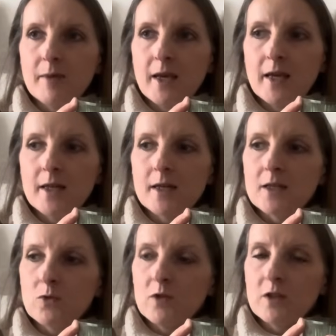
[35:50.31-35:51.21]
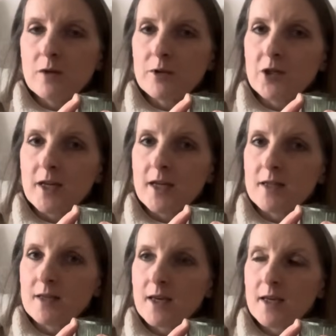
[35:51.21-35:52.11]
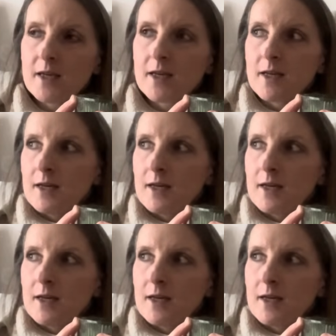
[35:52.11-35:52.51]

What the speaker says: making sweet and sour chicken, I think.